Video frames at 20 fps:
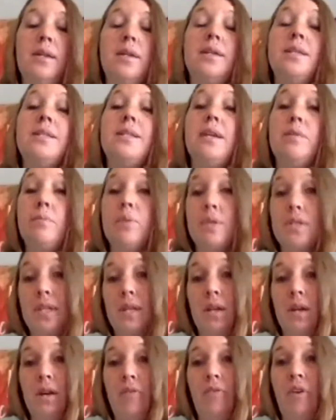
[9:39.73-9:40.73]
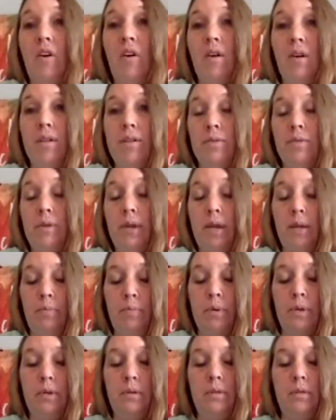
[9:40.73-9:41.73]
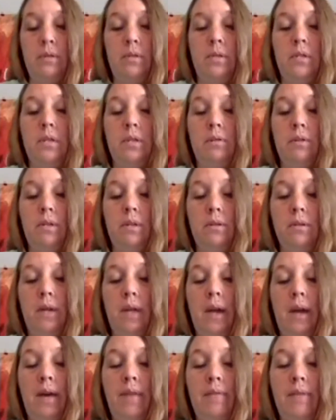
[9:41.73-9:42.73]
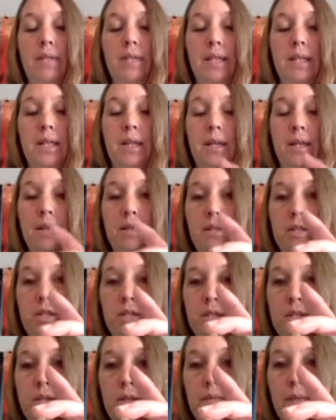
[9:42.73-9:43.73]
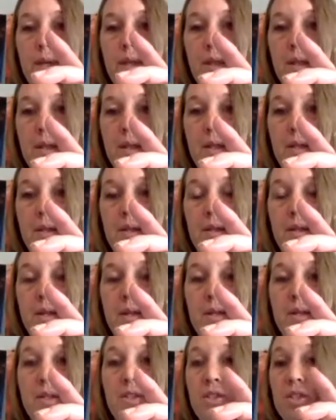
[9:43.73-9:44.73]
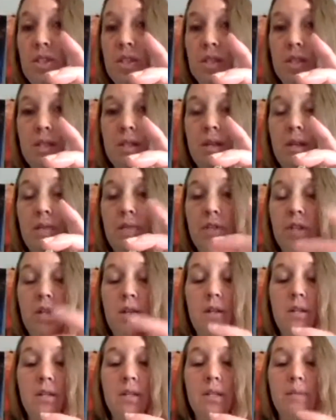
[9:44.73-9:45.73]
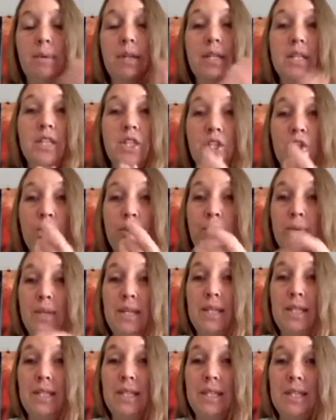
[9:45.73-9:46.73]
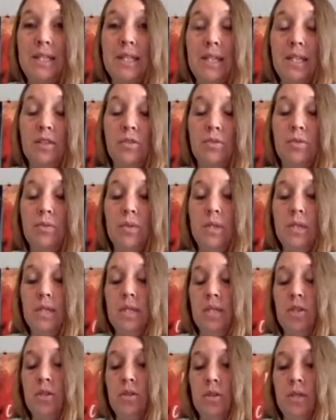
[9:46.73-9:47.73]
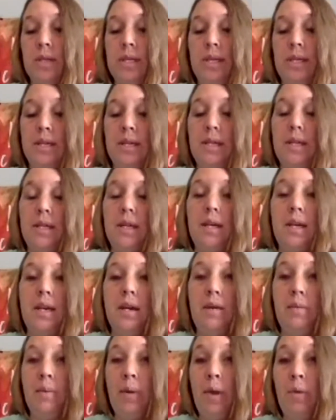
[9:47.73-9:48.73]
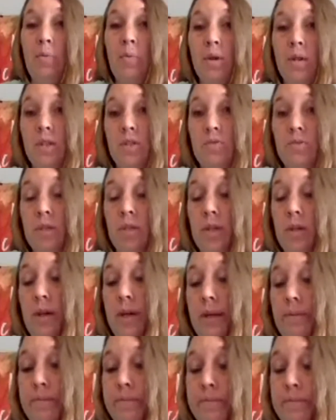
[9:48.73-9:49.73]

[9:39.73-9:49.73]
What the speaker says: 10% off all through April. So you don't have a deadline, just the month. It's just a soft gel. It makes it super easy to take those oils internally, and works really great.